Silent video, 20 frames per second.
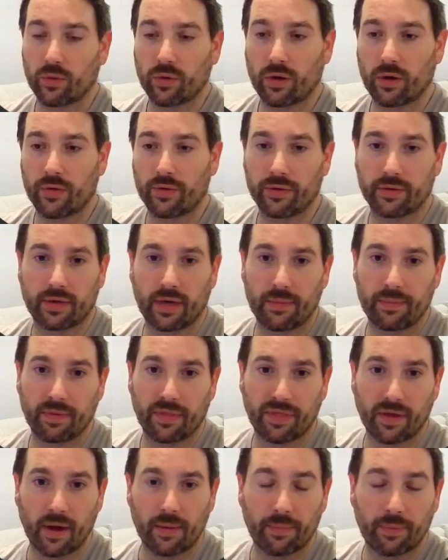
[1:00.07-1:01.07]
other type of
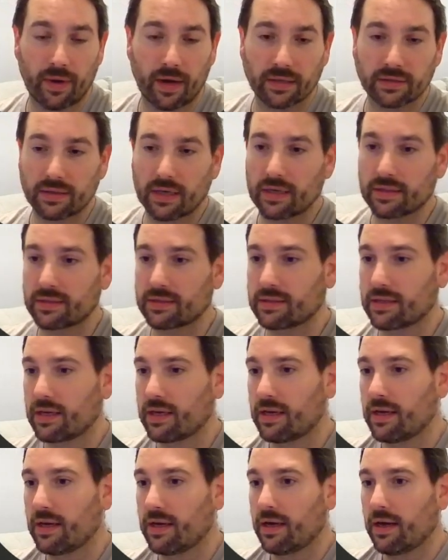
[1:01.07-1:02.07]
thought process.
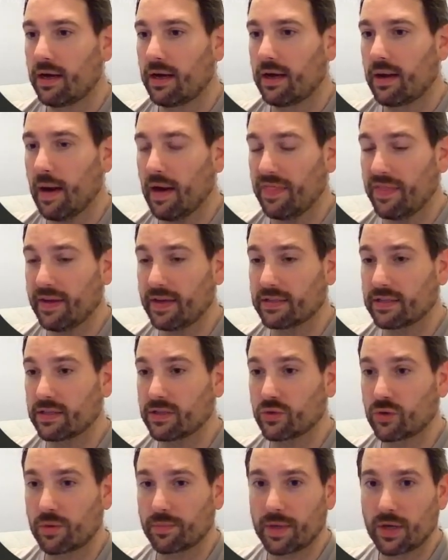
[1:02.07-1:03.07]
I think it's
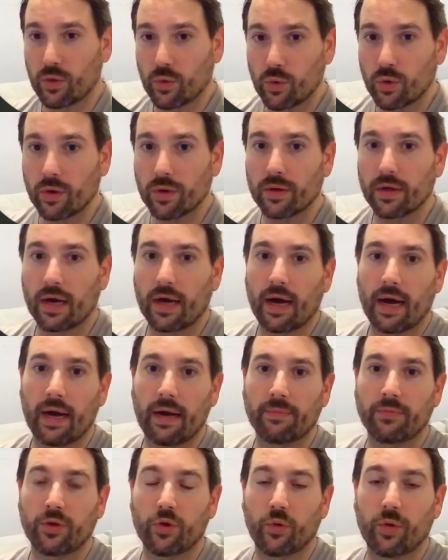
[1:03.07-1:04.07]
extremely cool.
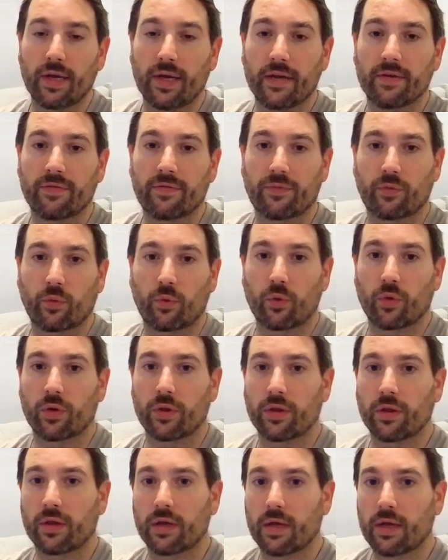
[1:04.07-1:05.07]
I'm doing it
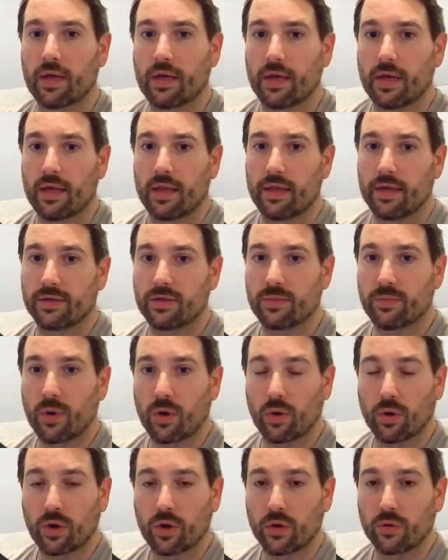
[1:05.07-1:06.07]
for the
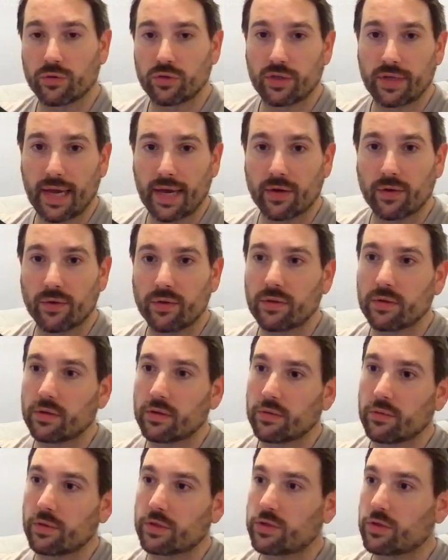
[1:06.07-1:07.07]
Tomorrow Code channel,
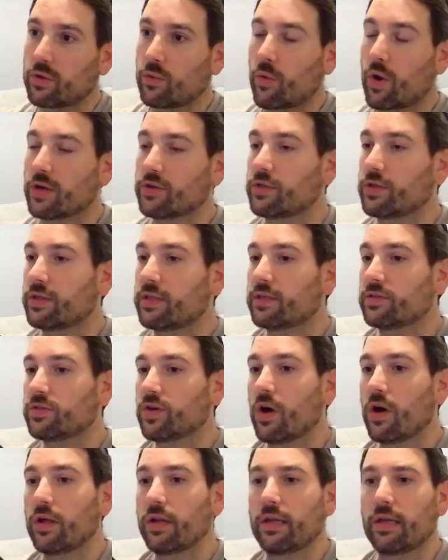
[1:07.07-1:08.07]
which you're watching this
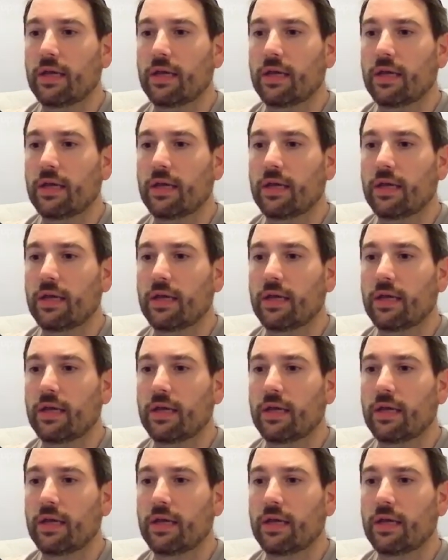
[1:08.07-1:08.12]
on.